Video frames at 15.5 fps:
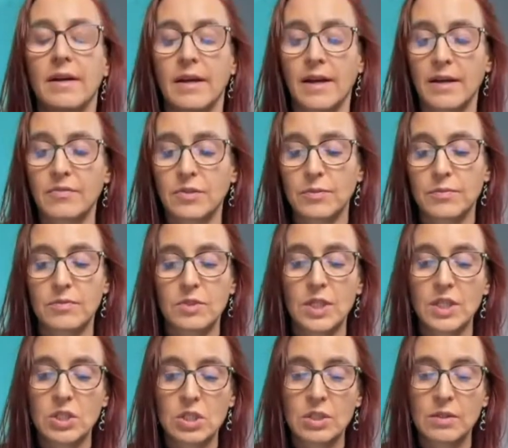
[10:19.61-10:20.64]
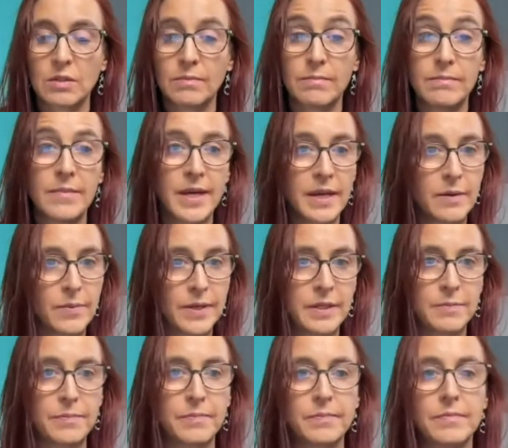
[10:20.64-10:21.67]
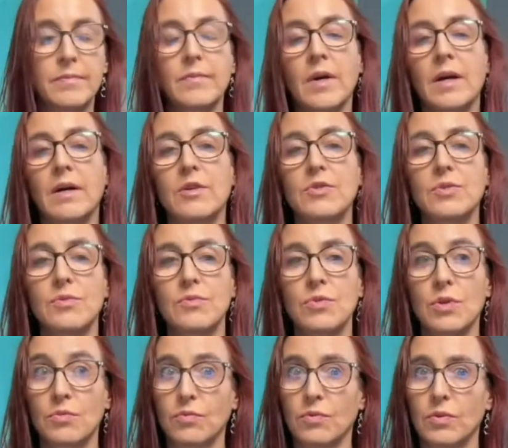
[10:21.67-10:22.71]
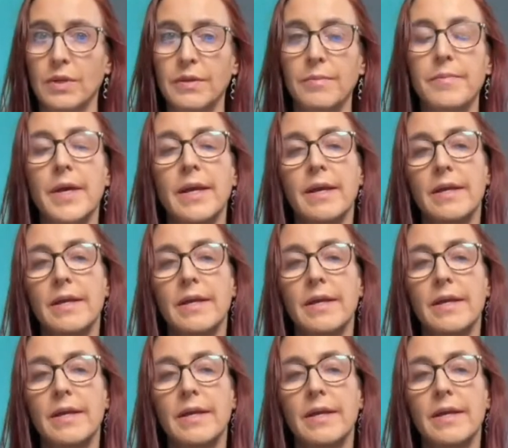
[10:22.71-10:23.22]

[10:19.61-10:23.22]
after teaching many students on rhythm,